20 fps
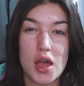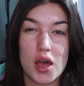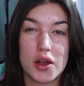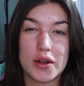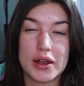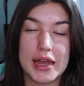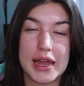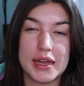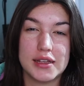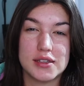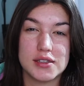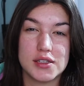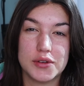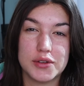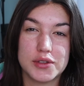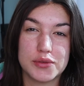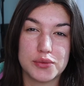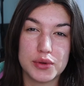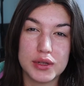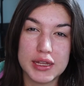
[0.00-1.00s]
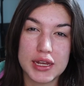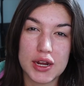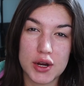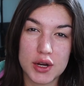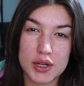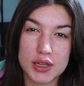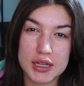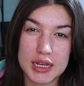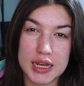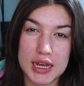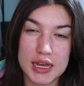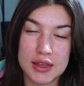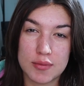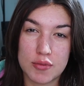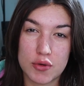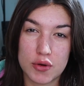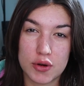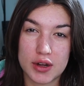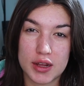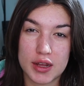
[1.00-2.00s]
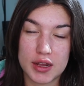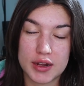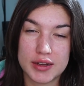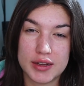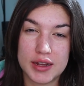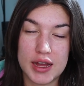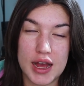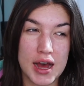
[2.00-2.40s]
Okay, so it's really early in the morning.